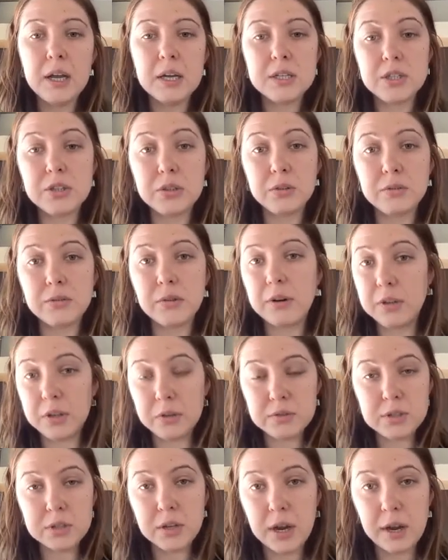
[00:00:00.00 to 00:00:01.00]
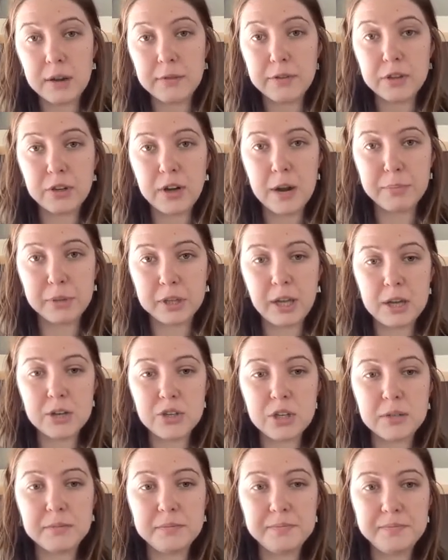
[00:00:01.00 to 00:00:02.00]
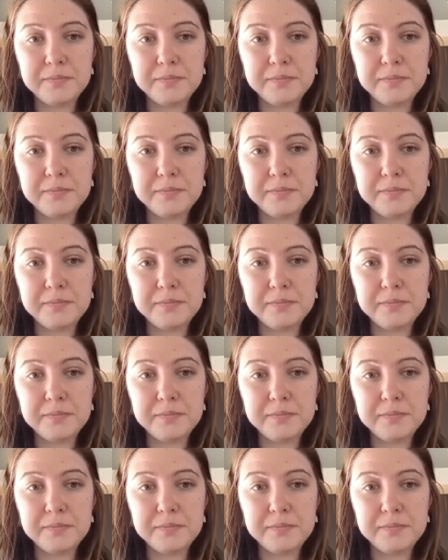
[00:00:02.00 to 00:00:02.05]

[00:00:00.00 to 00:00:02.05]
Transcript: to use for their application.